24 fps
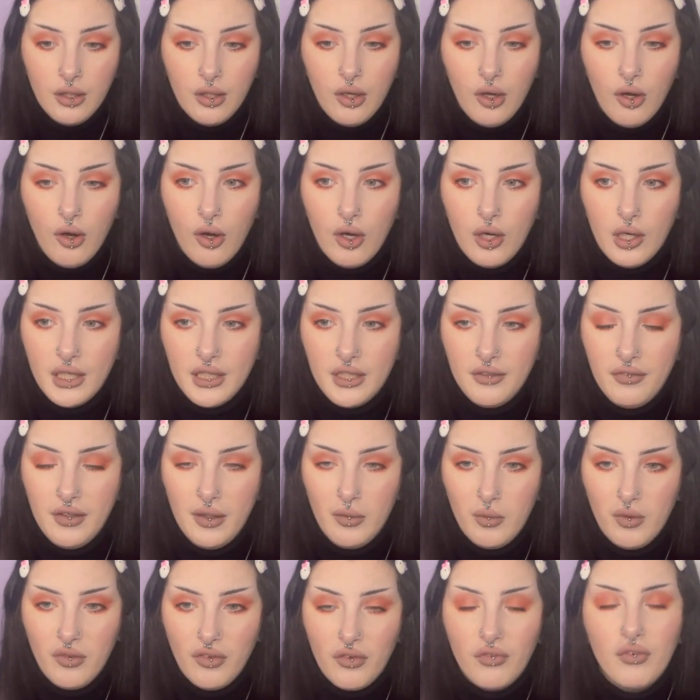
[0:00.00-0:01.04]
or anything
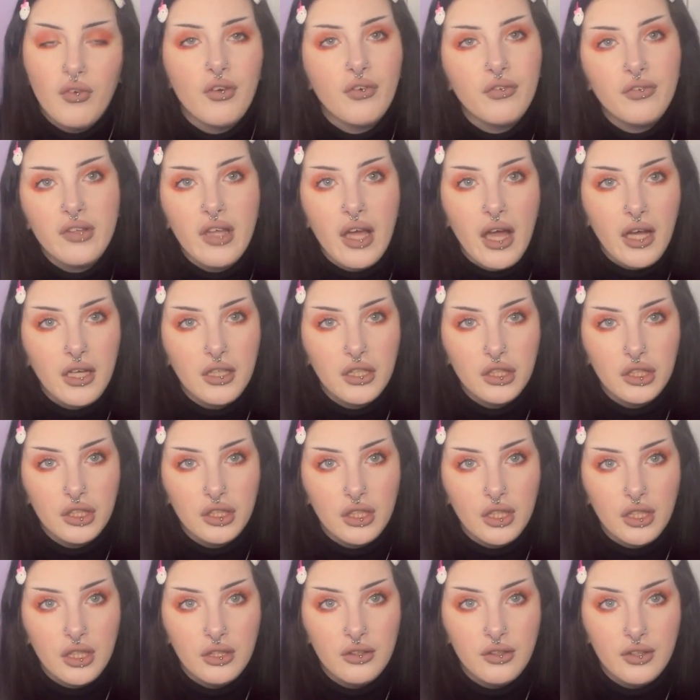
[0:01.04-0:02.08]
with a rough
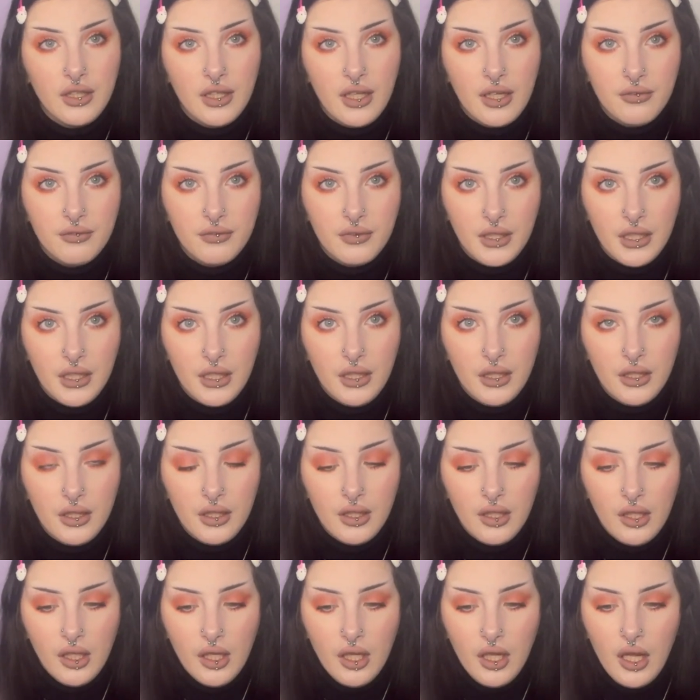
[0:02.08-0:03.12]
texture to their feet,
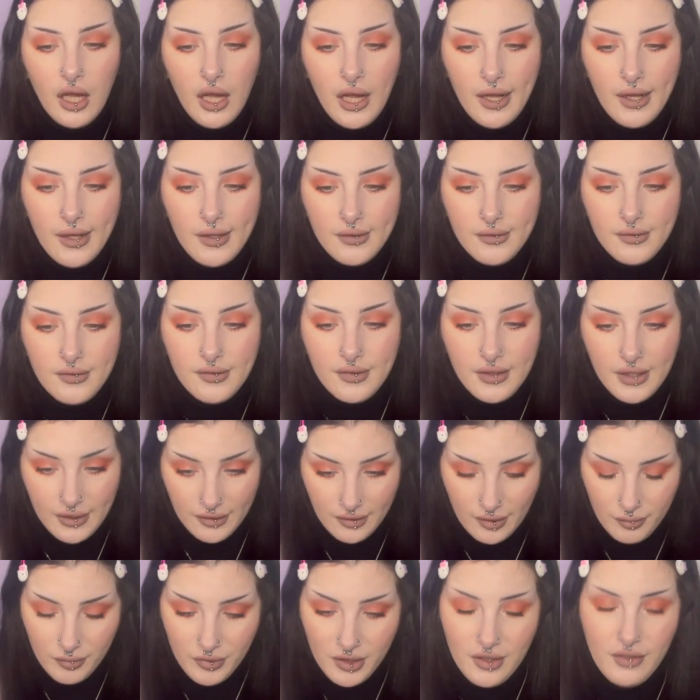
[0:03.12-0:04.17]
and take
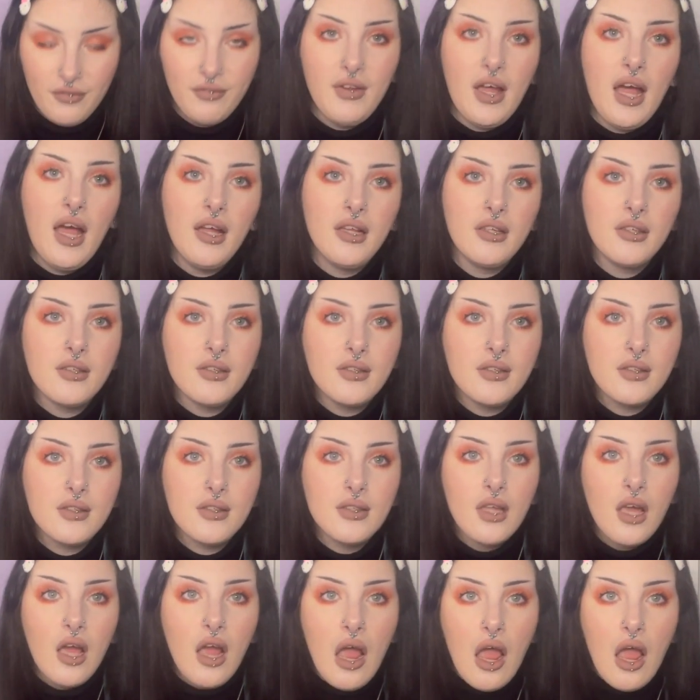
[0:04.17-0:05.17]
them to the vets.